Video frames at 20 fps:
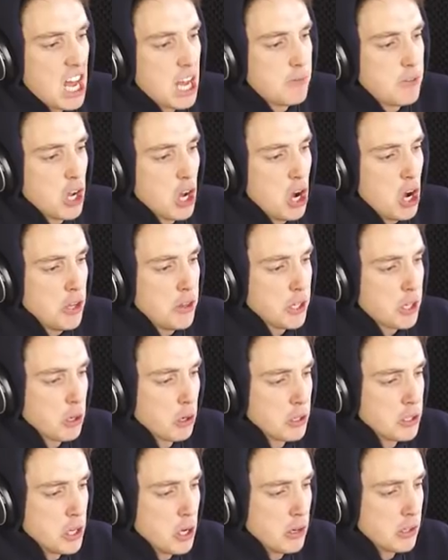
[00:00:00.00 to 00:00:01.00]
Have you heard the
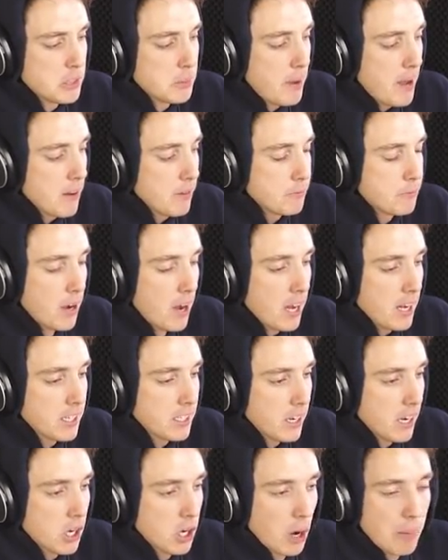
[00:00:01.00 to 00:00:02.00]
good news
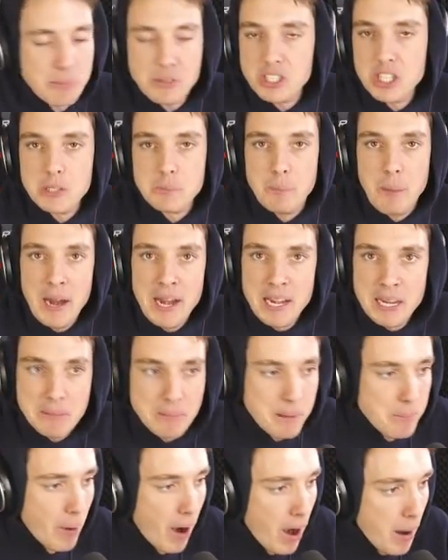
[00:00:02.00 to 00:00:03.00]
about She's beating
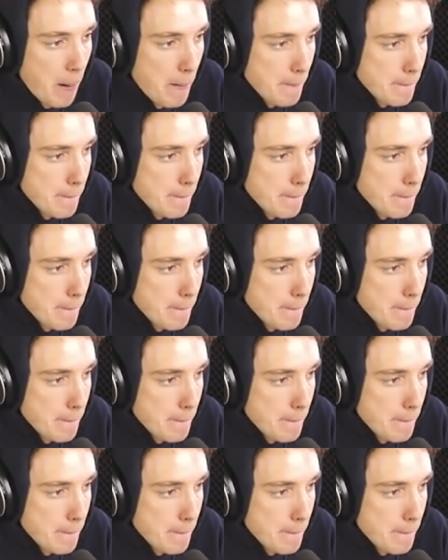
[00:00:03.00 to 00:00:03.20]
me, bro.